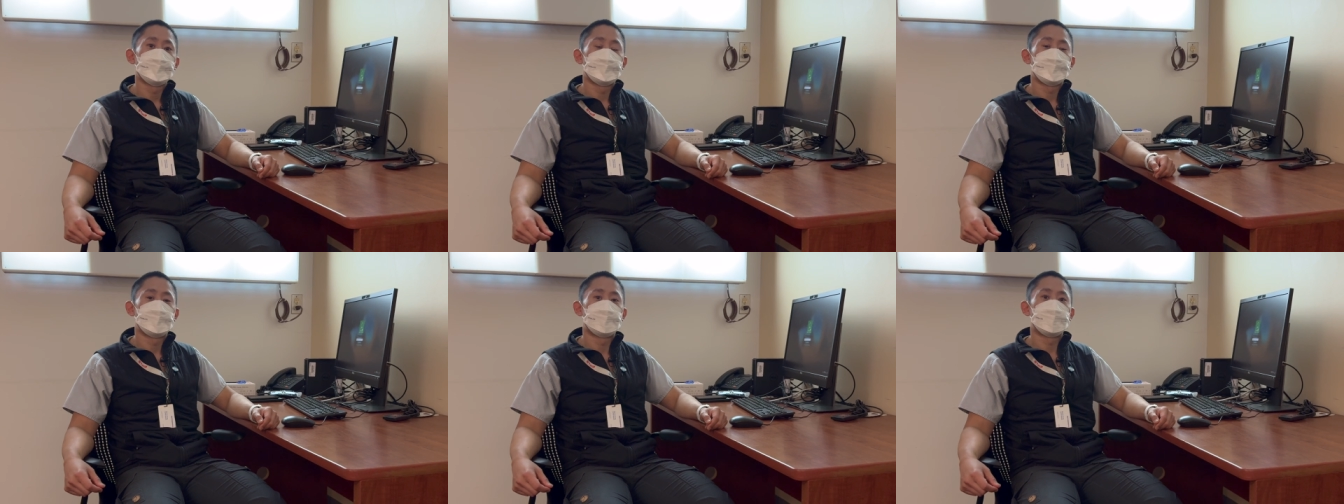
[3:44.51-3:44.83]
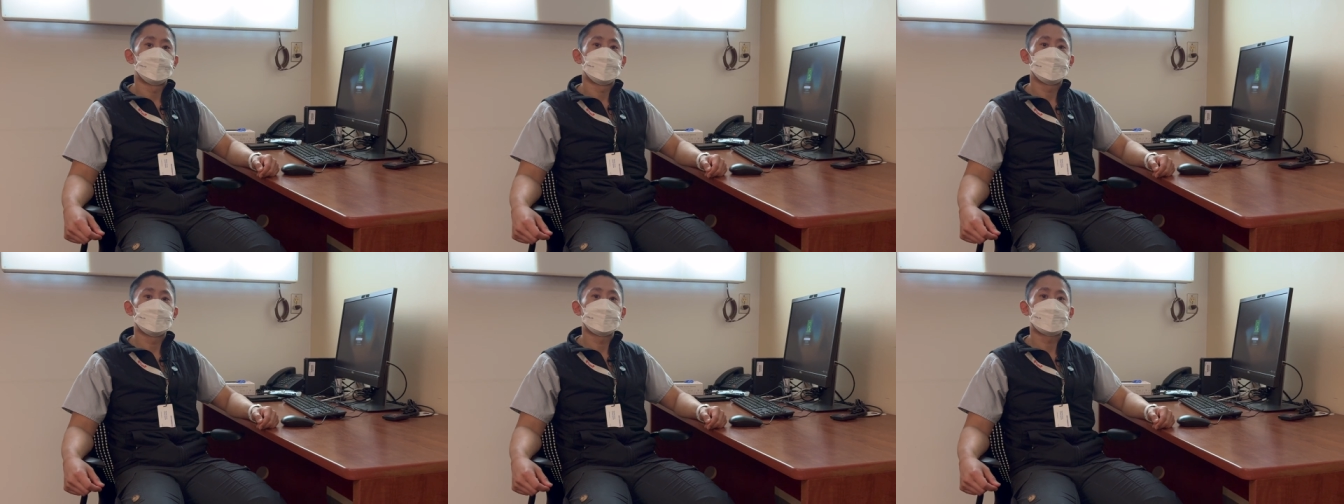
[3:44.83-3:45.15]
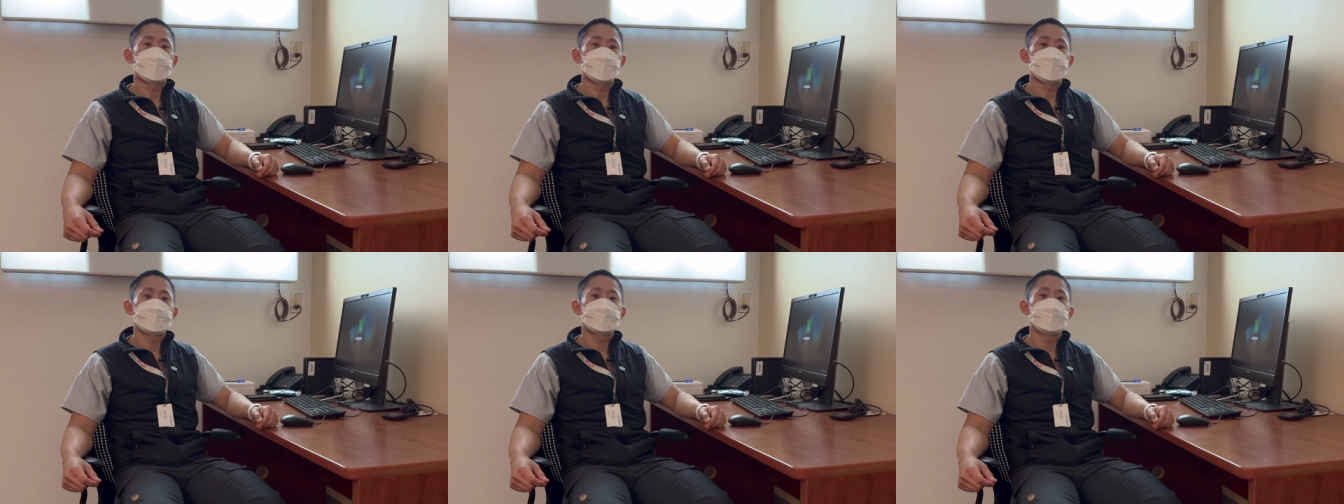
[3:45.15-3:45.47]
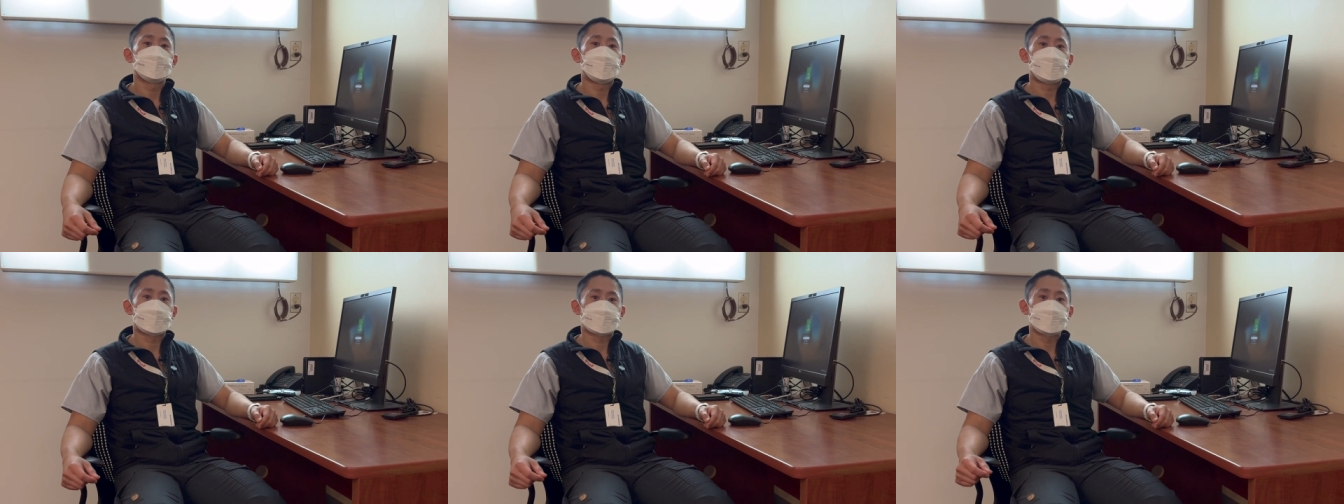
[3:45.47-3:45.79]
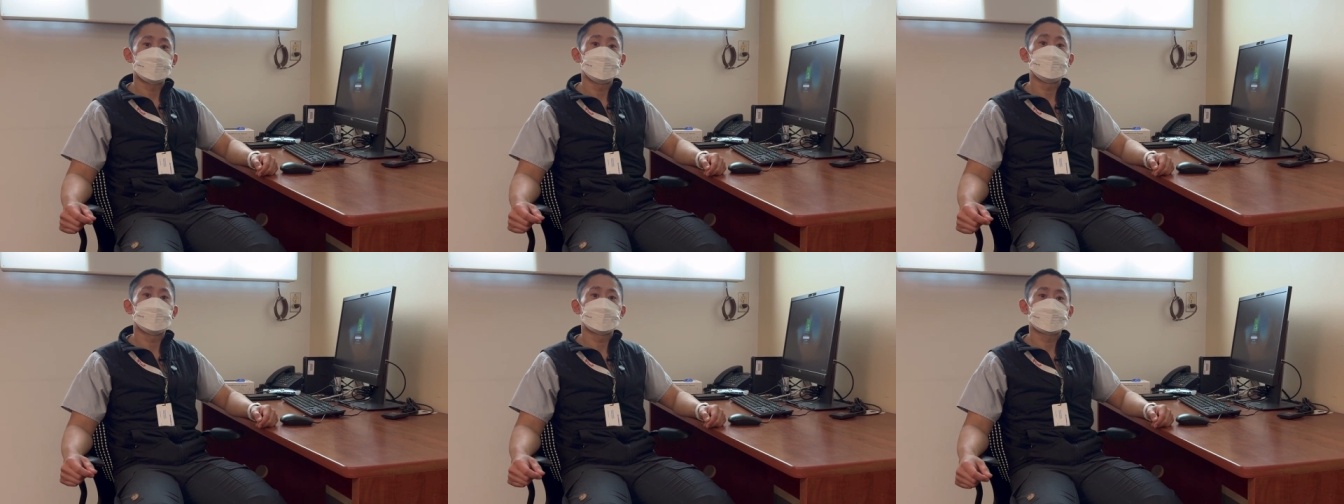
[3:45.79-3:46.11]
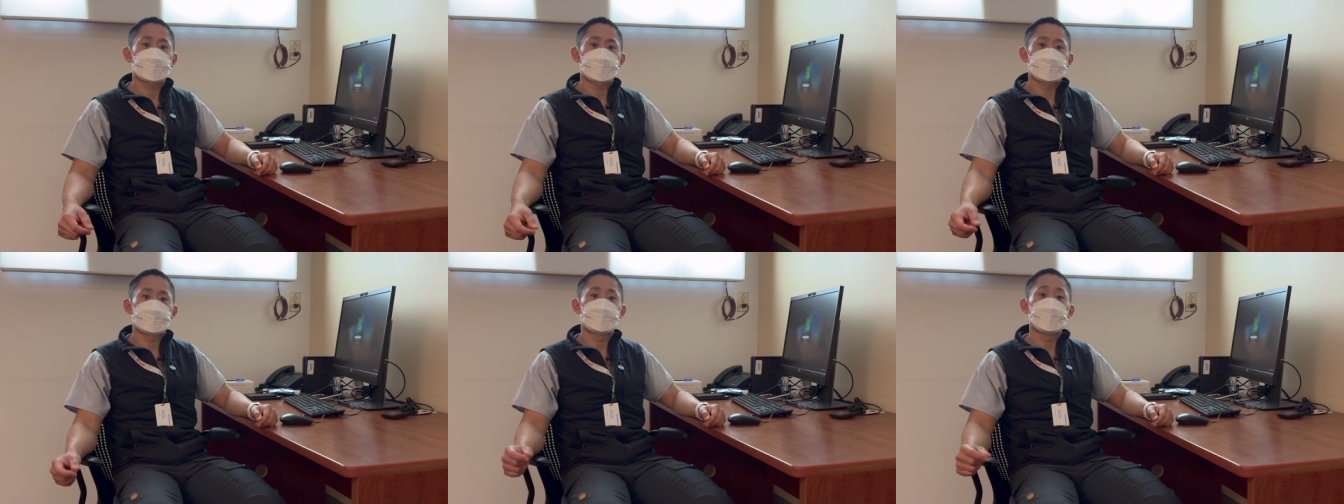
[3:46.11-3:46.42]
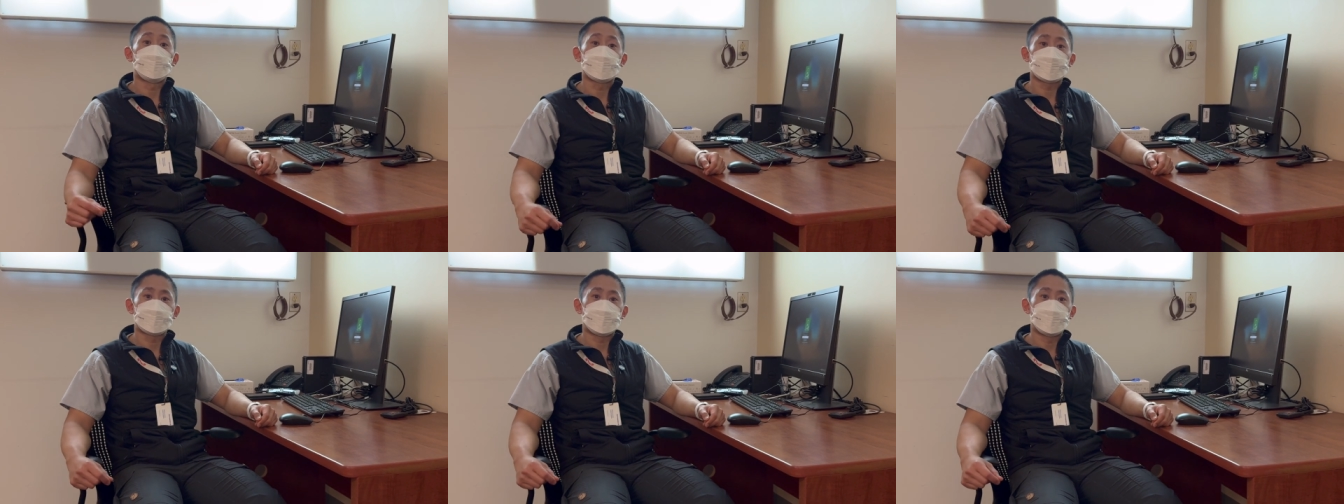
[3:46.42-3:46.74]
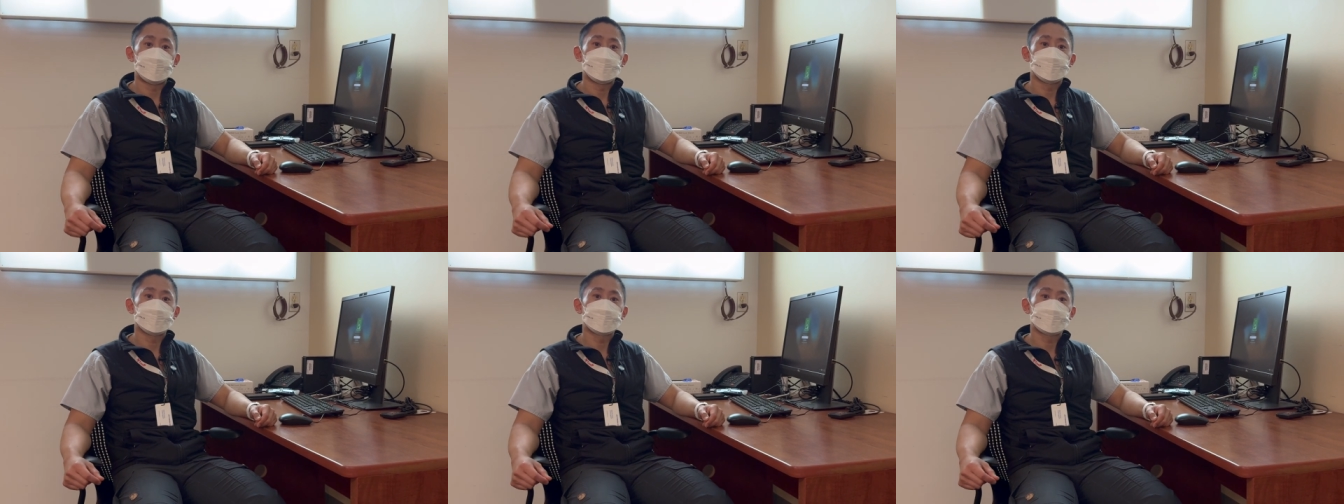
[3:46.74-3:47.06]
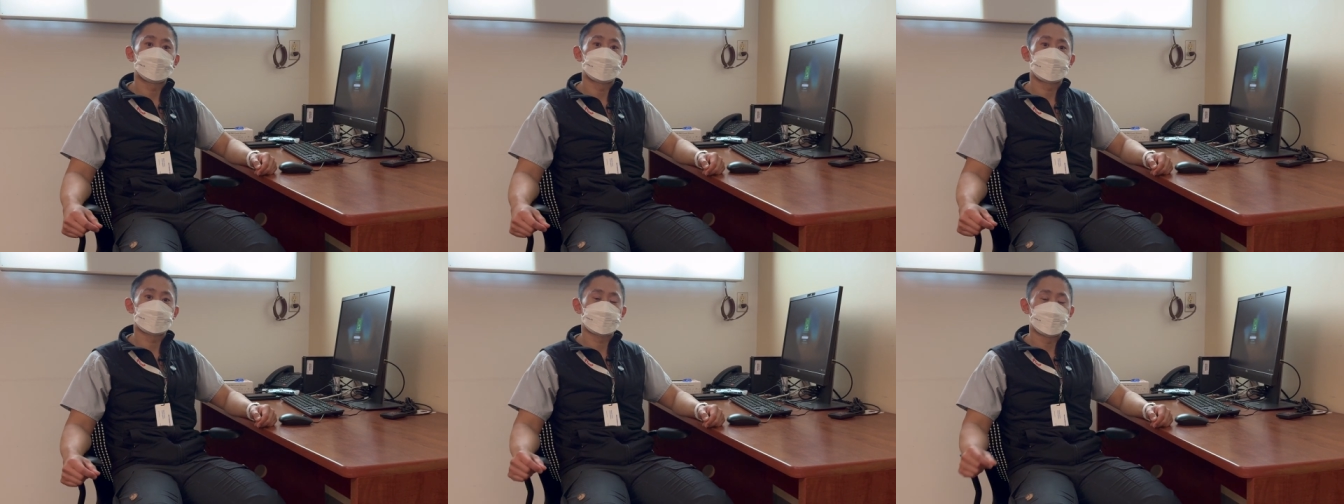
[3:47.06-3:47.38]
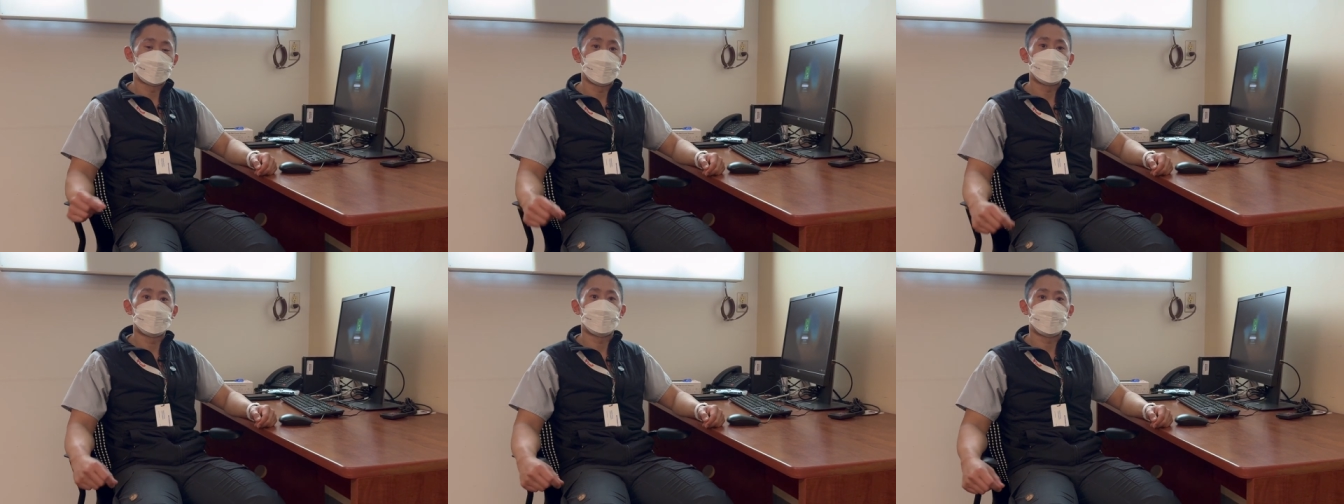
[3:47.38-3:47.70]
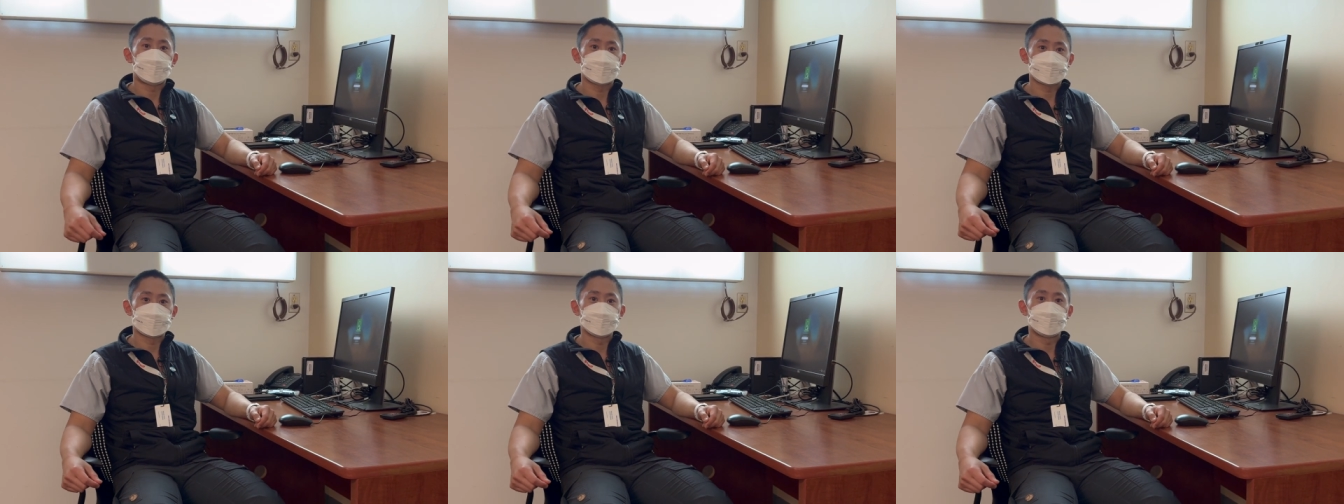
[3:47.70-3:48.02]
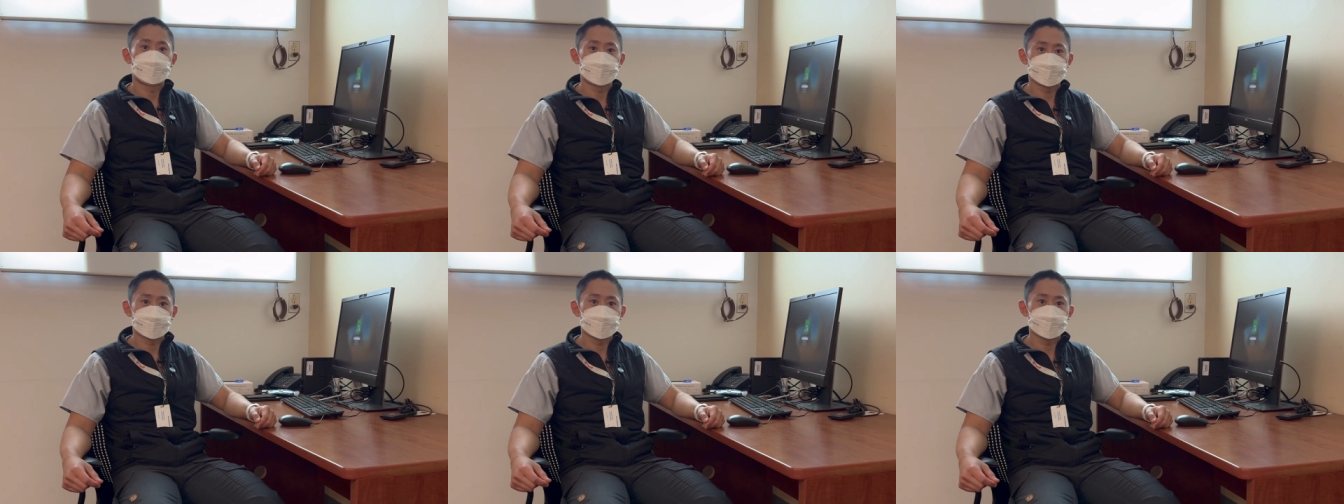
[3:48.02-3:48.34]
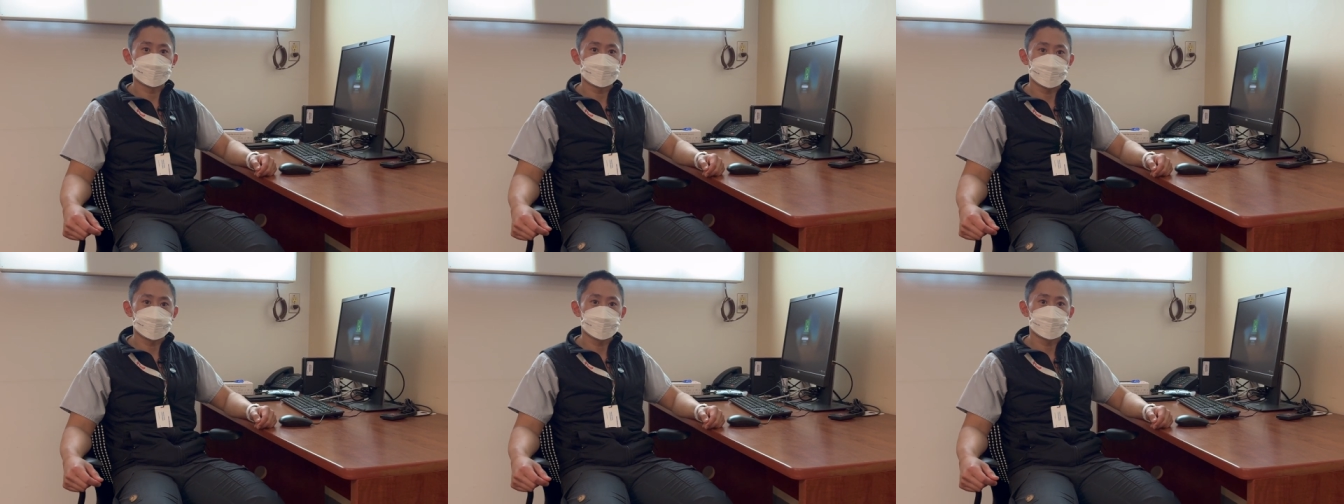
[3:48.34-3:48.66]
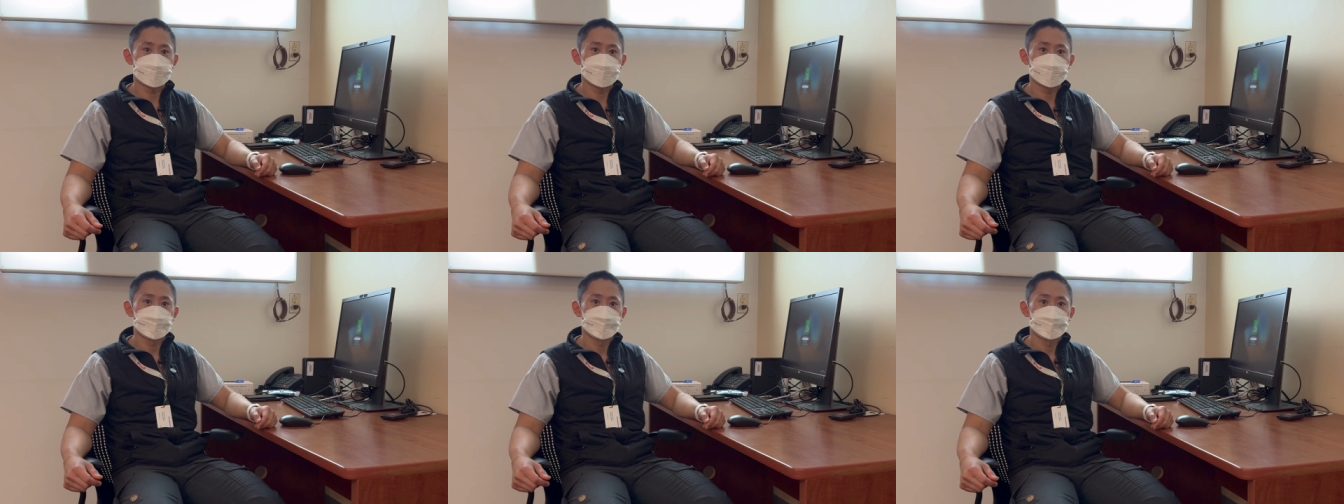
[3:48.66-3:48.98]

uh, because the vaccine is stockpiled for smallpox emergencies